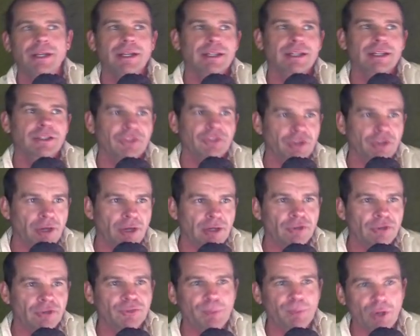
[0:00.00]
because the guy
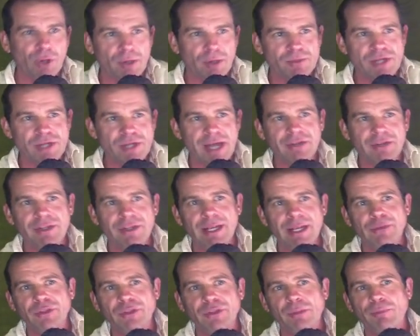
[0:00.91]
got sperm jacked and
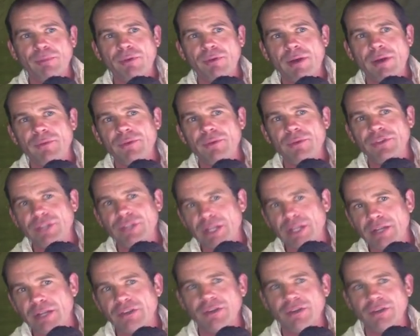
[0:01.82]
now he's got to provide for his
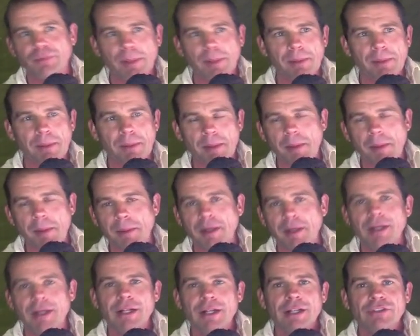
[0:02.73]
kids and it's blah blah blah blah
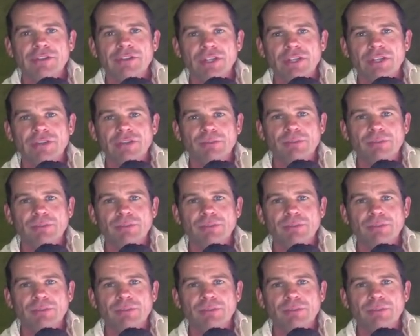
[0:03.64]
blah. So it's